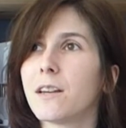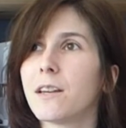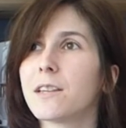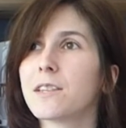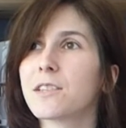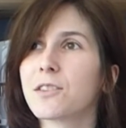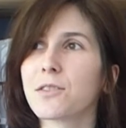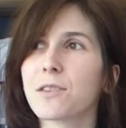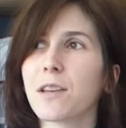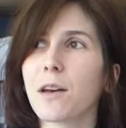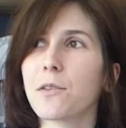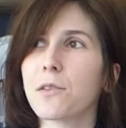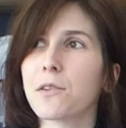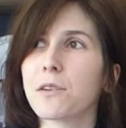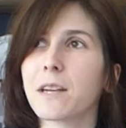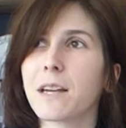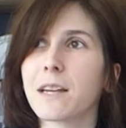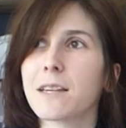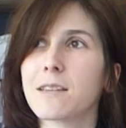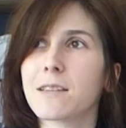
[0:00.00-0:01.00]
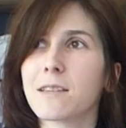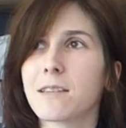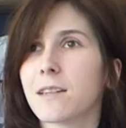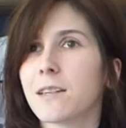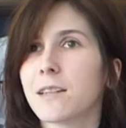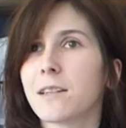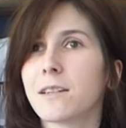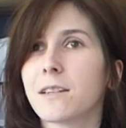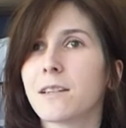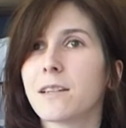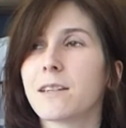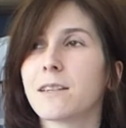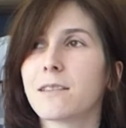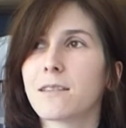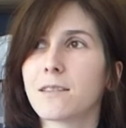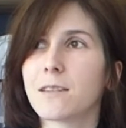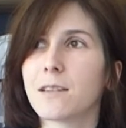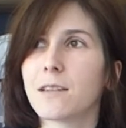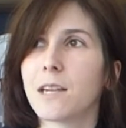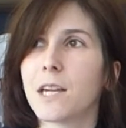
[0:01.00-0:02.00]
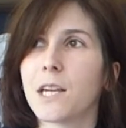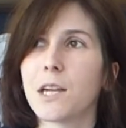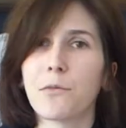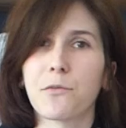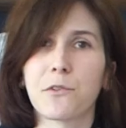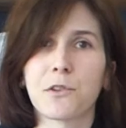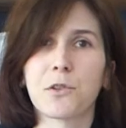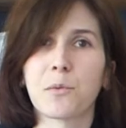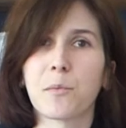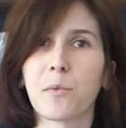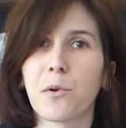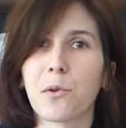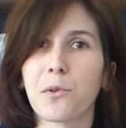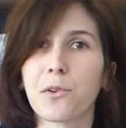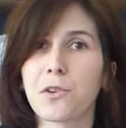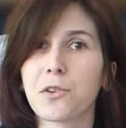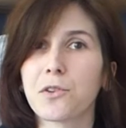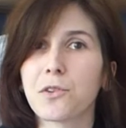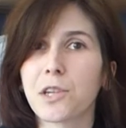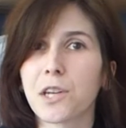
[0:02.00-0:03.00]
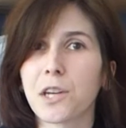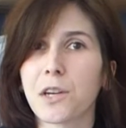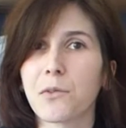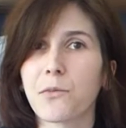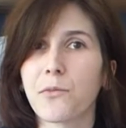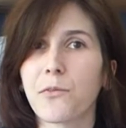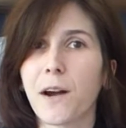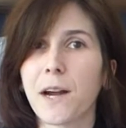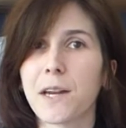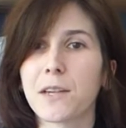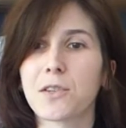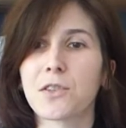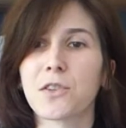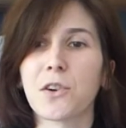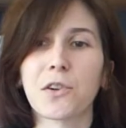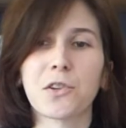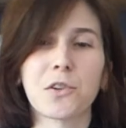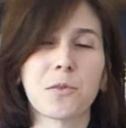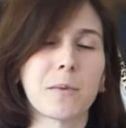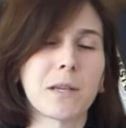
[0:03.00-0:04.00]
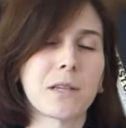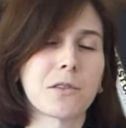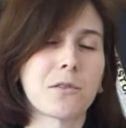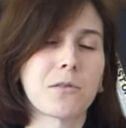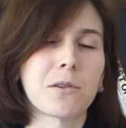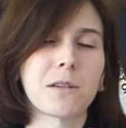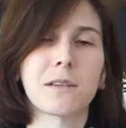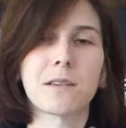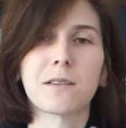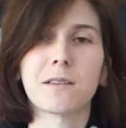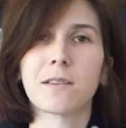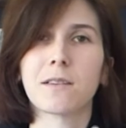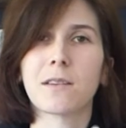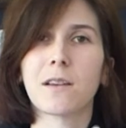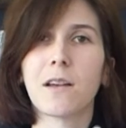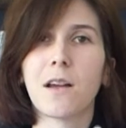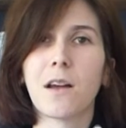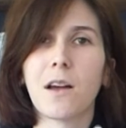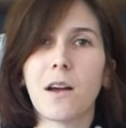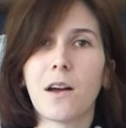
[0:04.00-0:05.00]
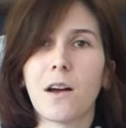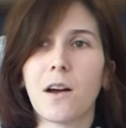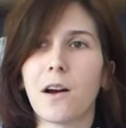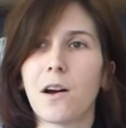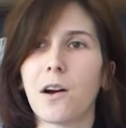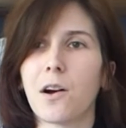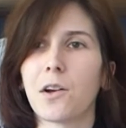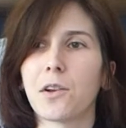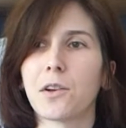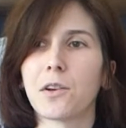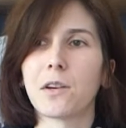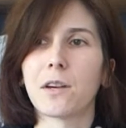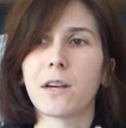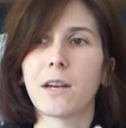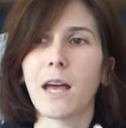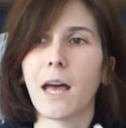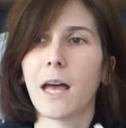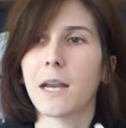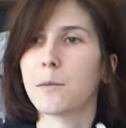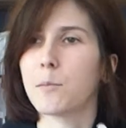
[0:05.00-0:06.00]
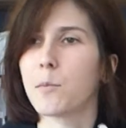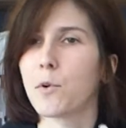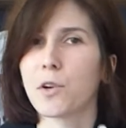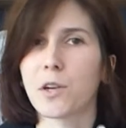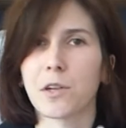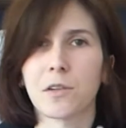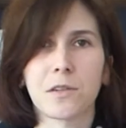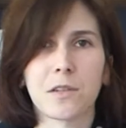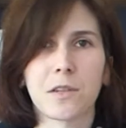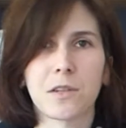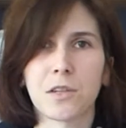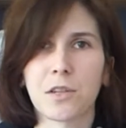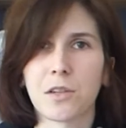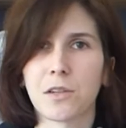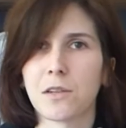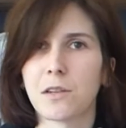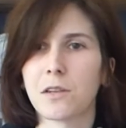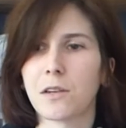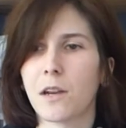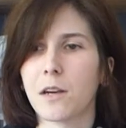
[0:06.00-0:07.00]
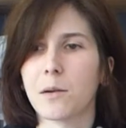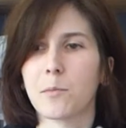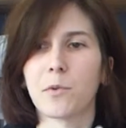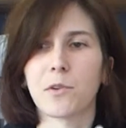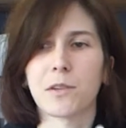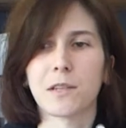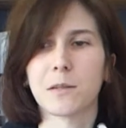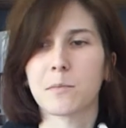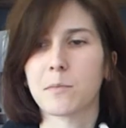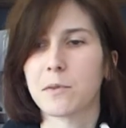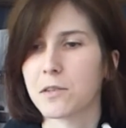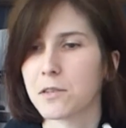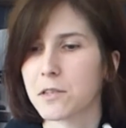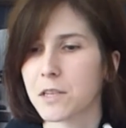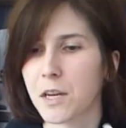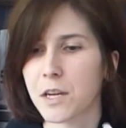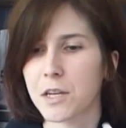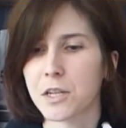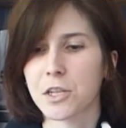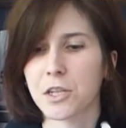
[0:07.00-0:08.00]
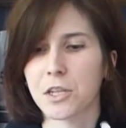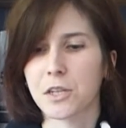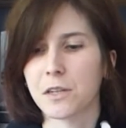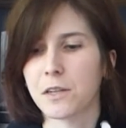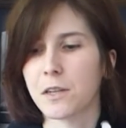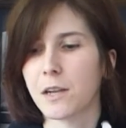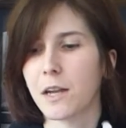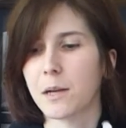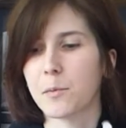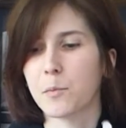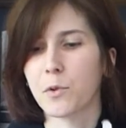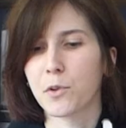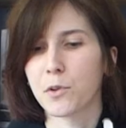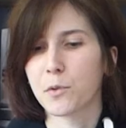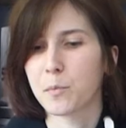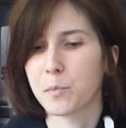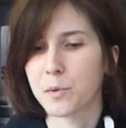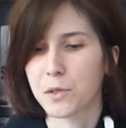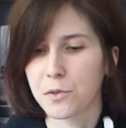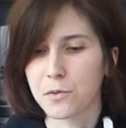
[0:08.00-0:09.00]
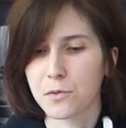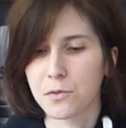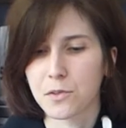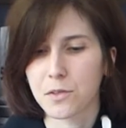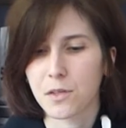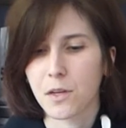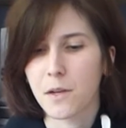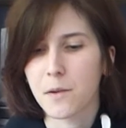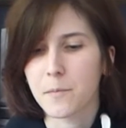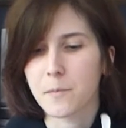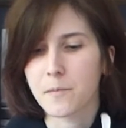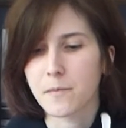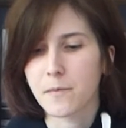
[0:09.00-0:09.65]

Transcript: in 2019, it's inevitable. You can find documentaries on animal condition, animal exploitation, animal abuse,